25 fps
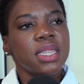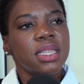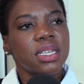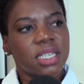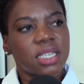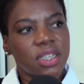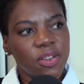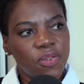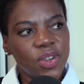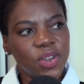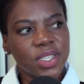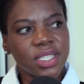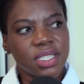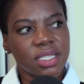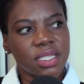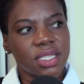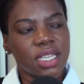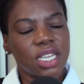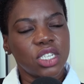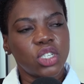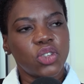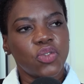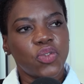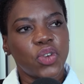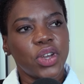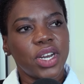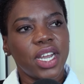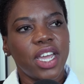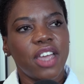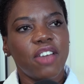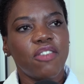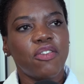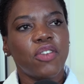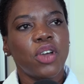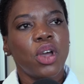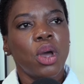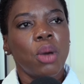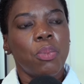The difference is that you've got to
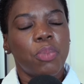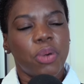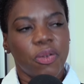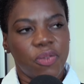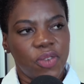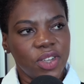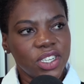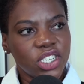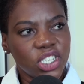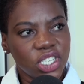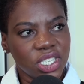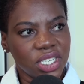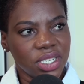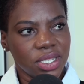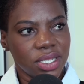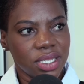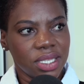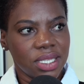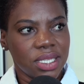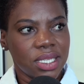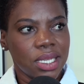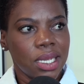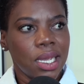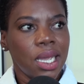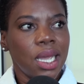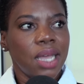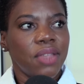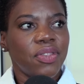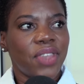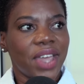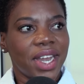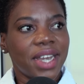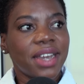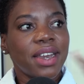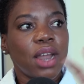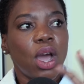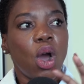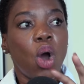have professionals
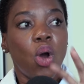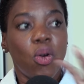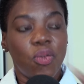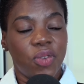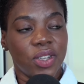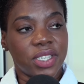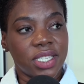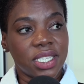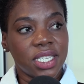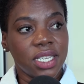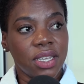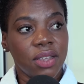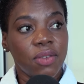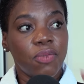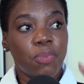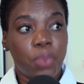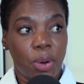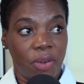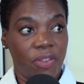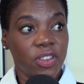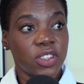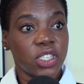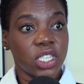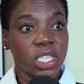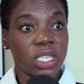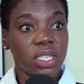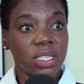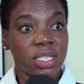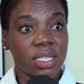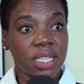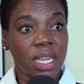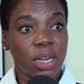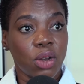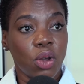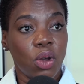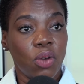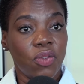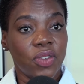that oversee professionals
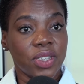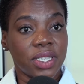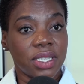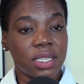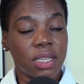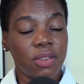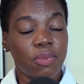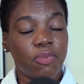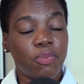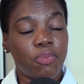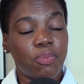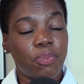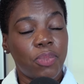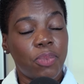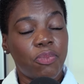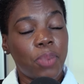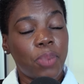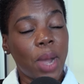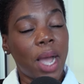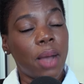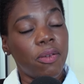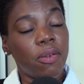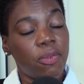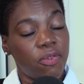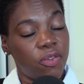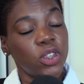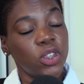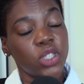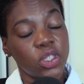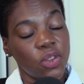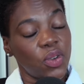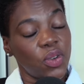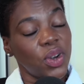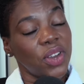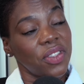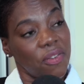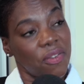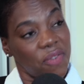that oversee uh, first of
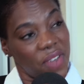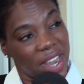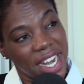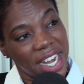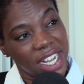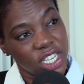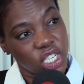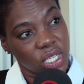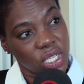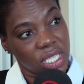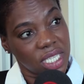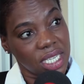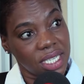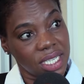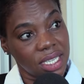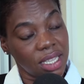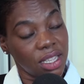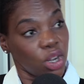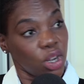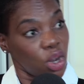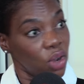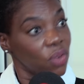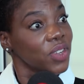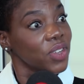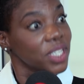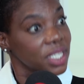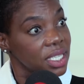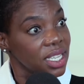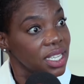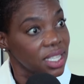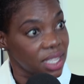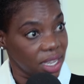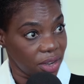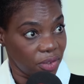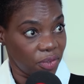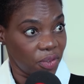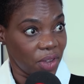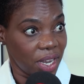all, in the financial sector that oversee
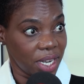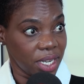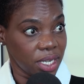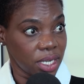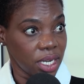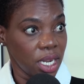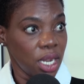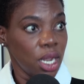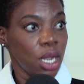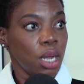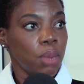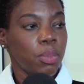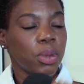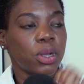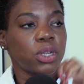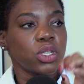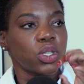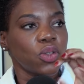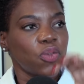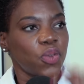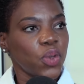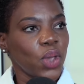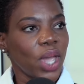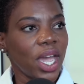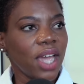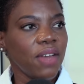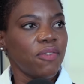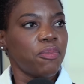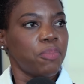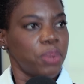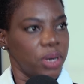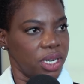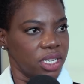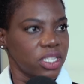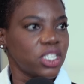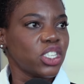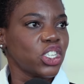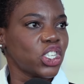that fund. Because if you have
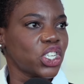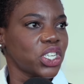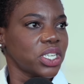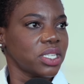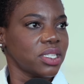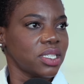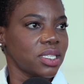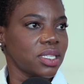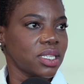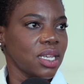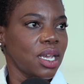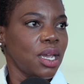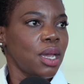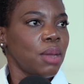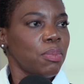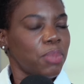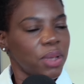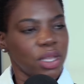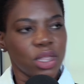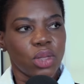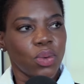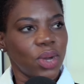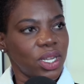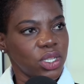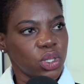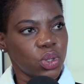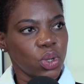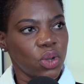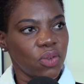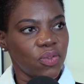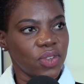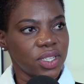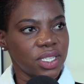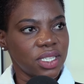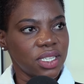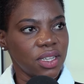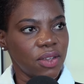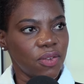politicians being the ones who
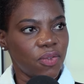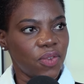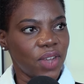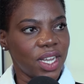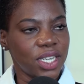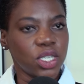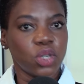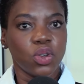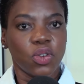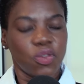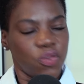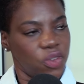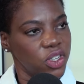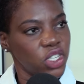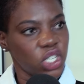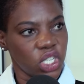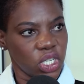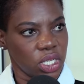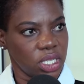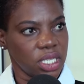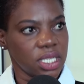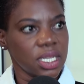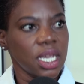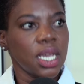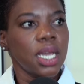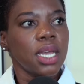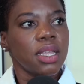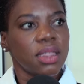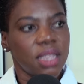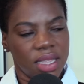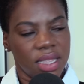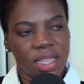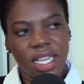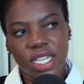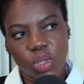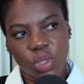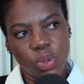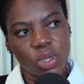oversee a fund or officials, then
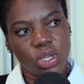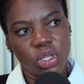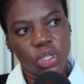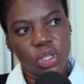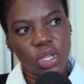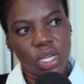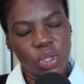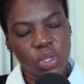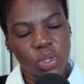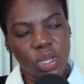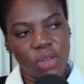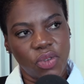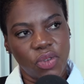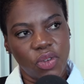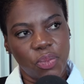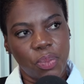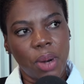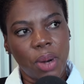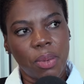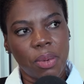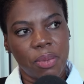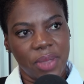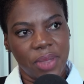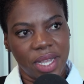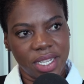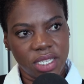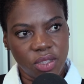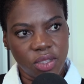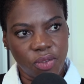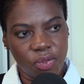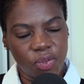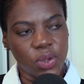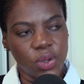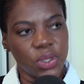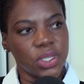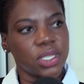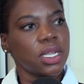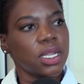that's where you start to have your problem. That's the
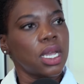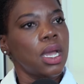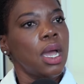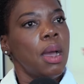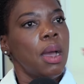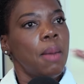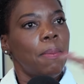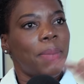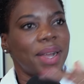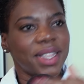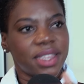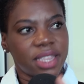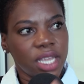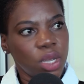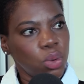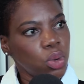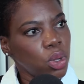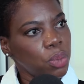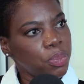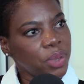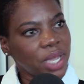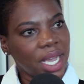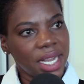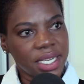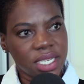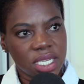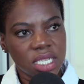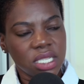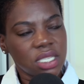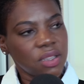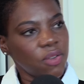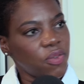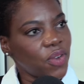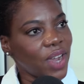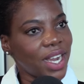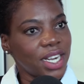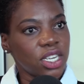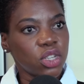first. But they will be
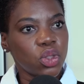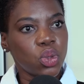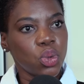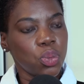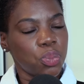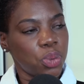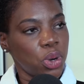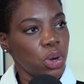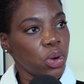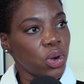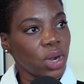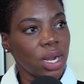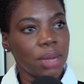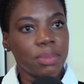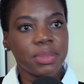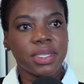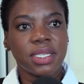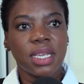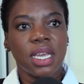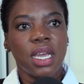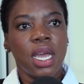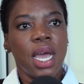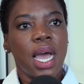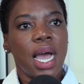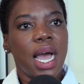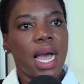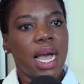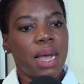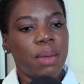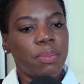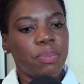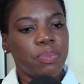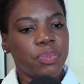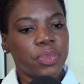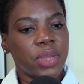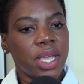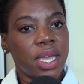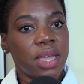identified through programs
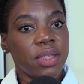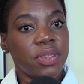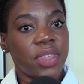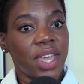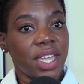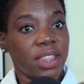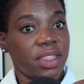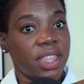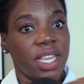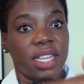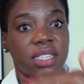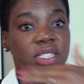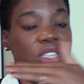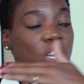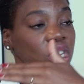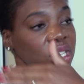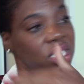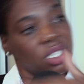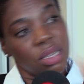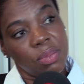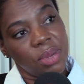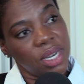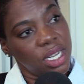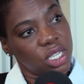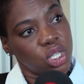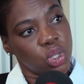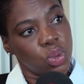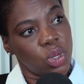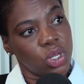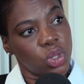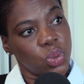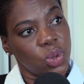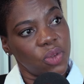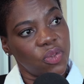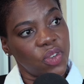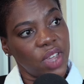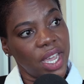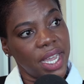um, uh, that, that are similar to what
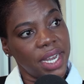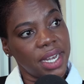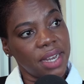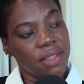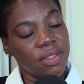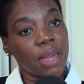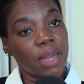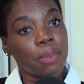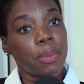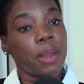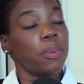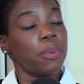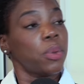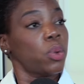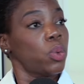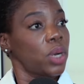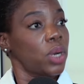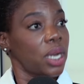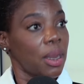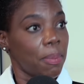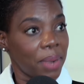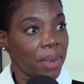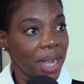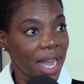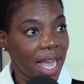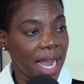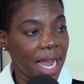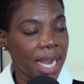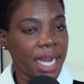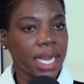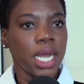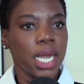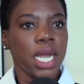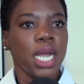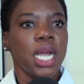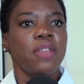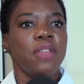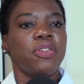we've had, and that people will apply,
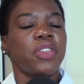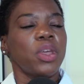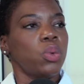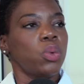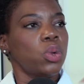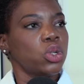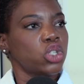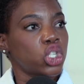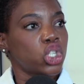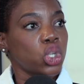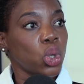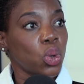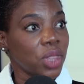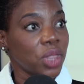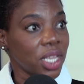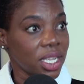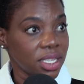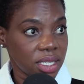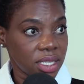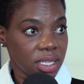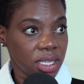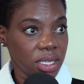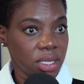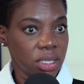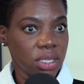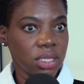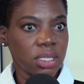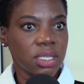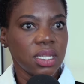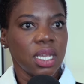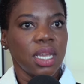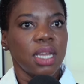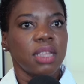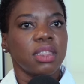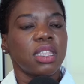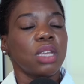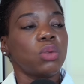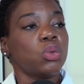they will show their skills,
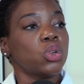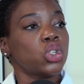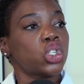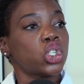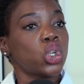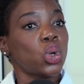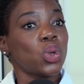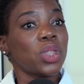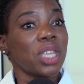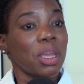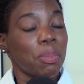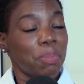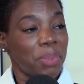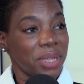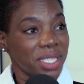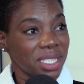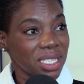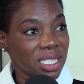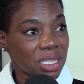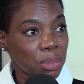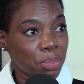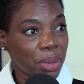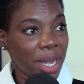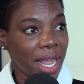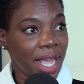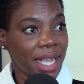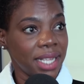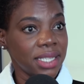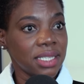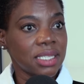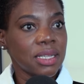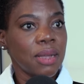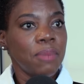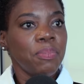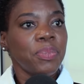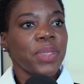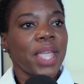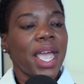they will show their business plans,
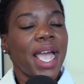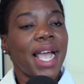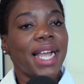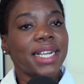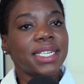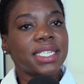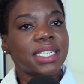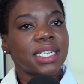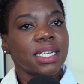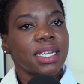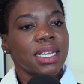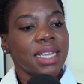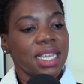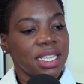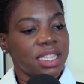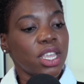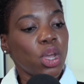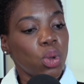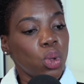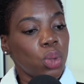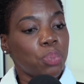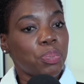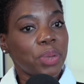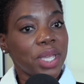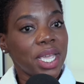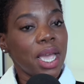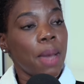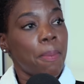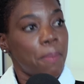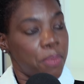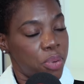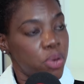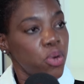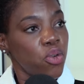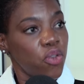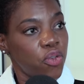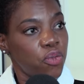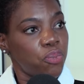and there will be a
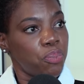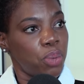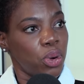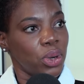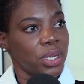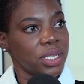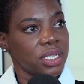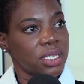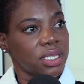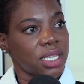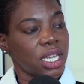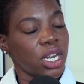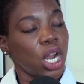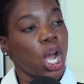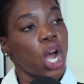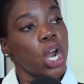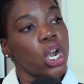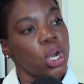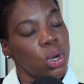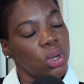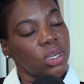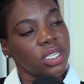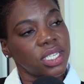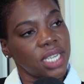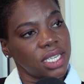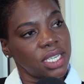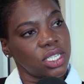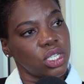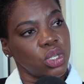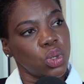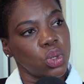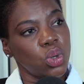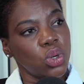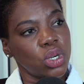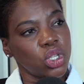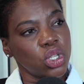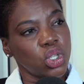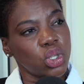proof points that are looked at in
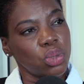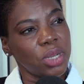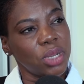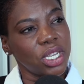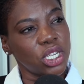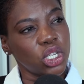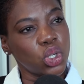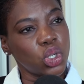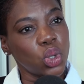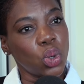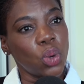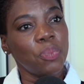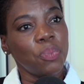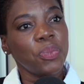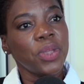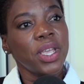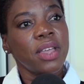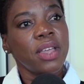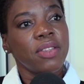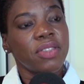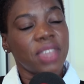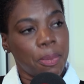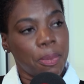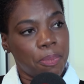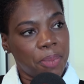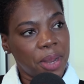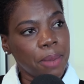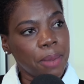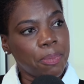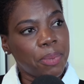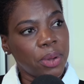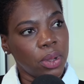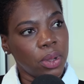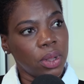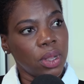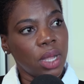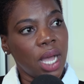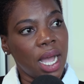order to make sure that
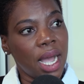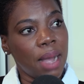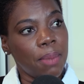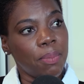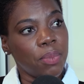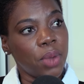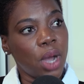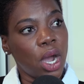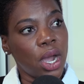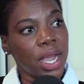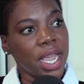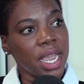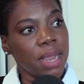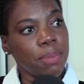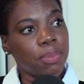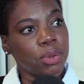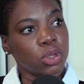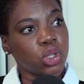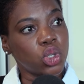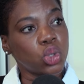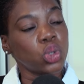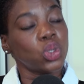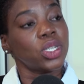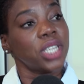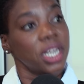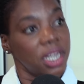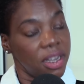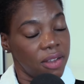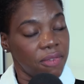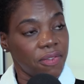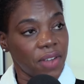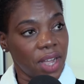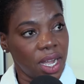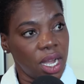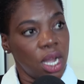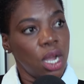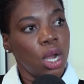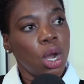people um, are able to
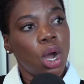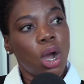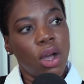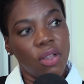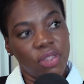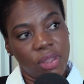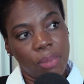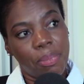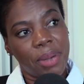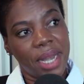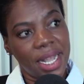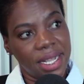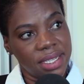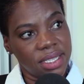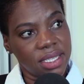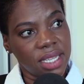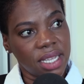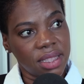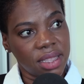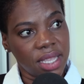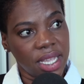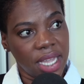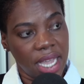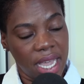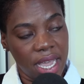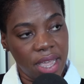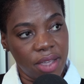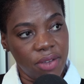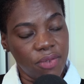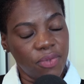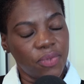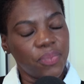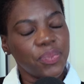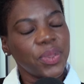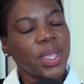deliver on the plans that they have.